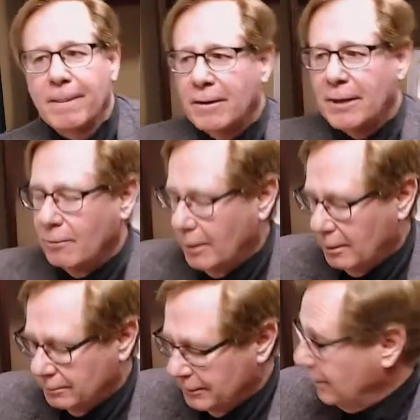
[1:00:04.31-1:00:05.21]
Okay,
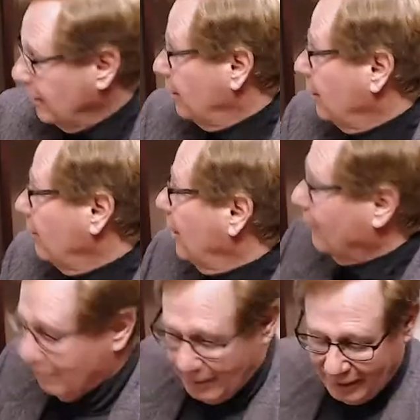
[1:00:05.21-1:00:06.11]
well, getting back
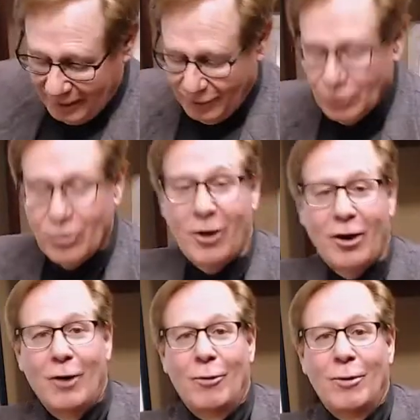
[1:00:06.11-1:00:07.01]
to my chart, I
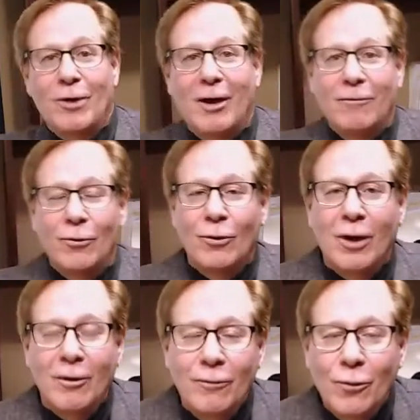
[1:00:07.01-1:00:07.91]
already ripped it off, threw
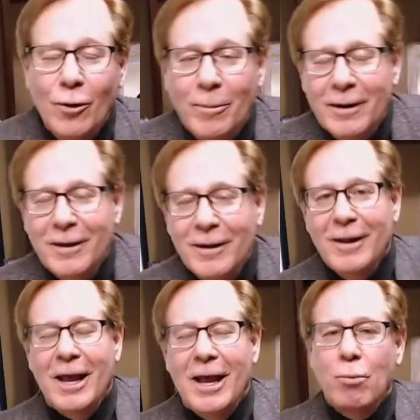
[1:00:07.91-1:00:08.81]
it on the floor, but
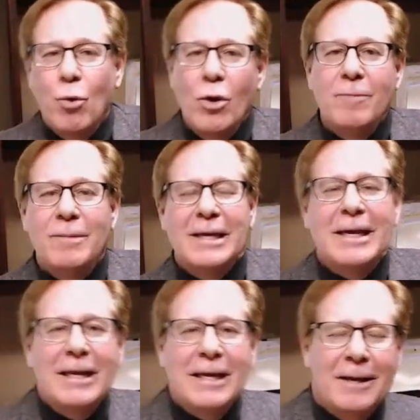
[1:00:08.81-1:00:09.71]
a point of
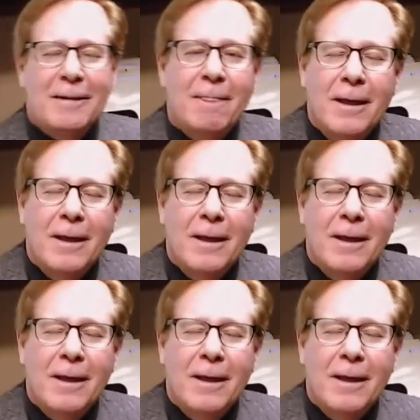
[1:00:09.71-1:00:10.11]
beginning,